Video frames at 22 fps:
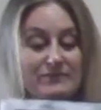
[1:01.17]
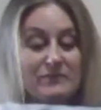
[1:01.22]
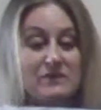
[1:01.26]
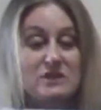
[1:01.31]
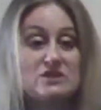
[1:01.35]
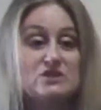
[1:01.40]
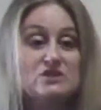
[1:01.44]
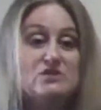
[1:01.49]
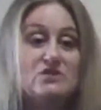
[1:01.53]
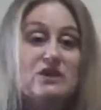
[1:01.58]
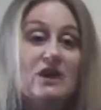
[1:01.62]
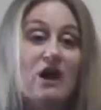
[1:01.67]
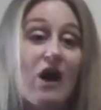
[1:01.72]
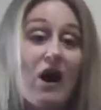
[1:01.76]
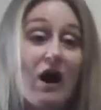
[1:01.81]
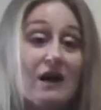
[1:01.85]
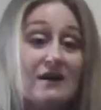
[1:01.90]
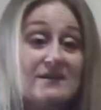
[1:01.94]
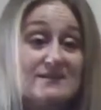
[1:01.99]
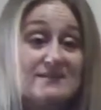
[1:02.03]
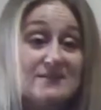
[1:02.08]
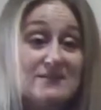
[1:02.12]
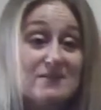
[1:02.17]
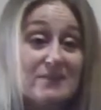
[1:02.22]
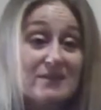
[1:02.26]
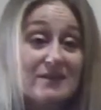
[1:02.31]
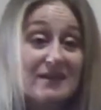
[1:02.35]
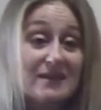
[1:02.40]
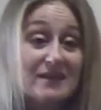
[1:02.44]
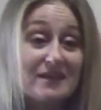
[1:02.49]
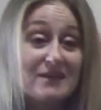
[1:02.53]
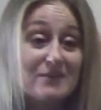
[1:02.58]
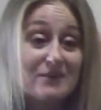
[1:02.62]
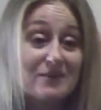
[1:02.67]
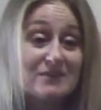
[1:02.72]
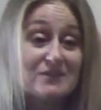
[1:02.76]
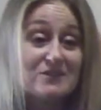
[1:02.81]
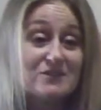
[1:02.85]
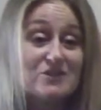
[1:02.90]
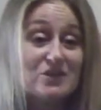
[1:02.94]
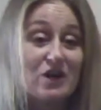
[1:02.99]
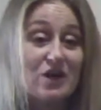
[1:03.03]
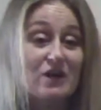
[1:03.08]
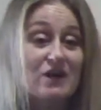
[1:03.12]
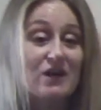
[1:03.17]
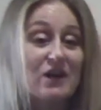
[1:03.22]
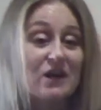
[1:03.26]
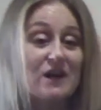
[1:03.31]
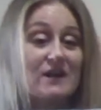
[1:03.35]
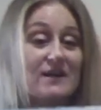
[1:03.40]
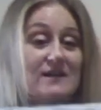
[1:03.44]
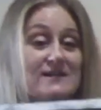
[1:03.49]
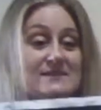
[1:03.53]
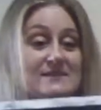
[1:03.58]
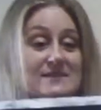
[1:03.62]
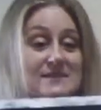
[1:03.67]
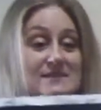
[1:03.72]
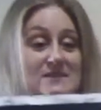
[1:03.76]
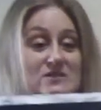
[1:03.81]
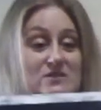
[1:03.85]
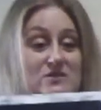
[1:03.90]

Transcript: So the awesome thing about the ChalkArt is that,